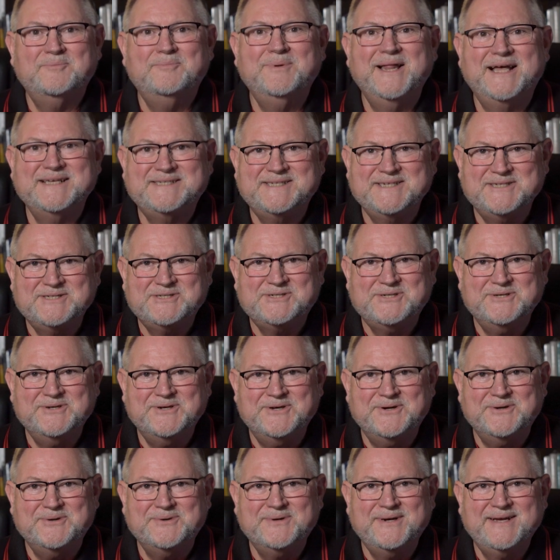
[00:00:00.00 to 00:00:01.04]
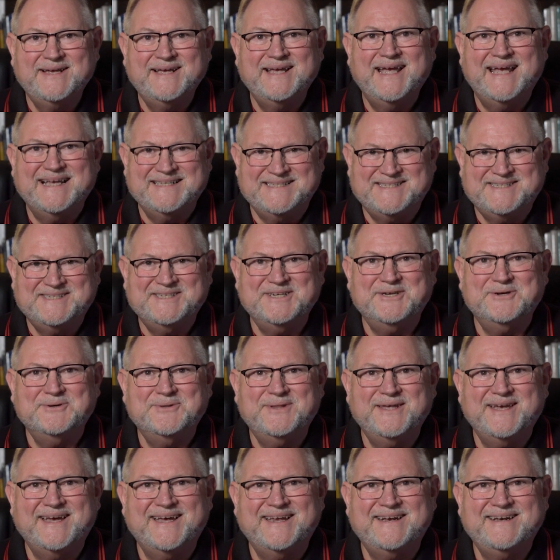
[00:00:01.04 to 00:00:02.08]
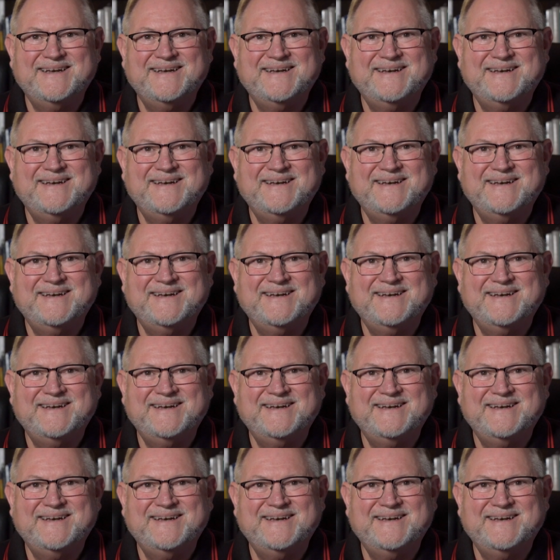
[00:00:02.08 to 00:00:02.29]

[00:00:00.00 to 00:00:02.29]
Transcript: Blessings to you, and see you then.